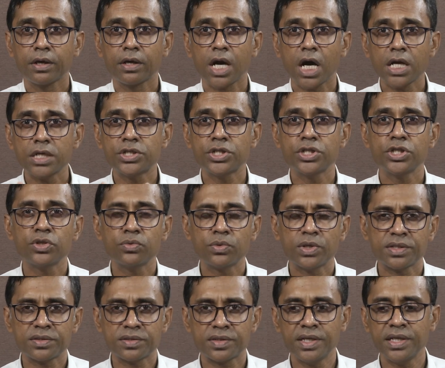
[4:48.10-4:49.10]

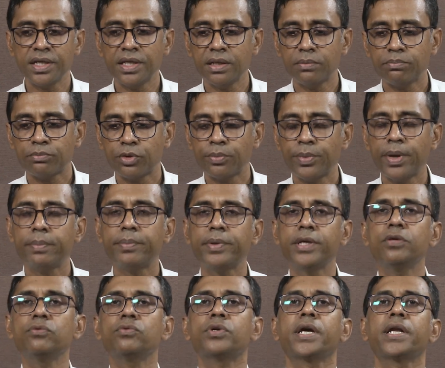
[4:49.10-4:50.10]
continuously,
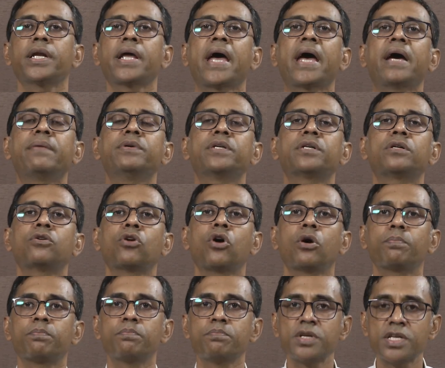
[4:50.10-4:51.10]
probably you can have a
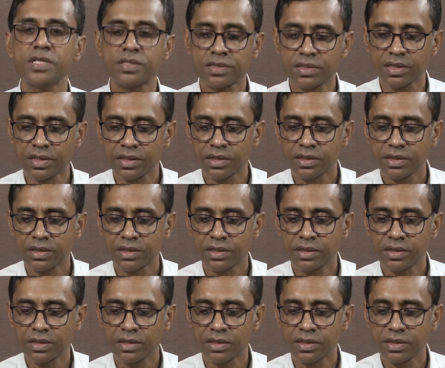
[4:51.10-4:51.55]
crop mix,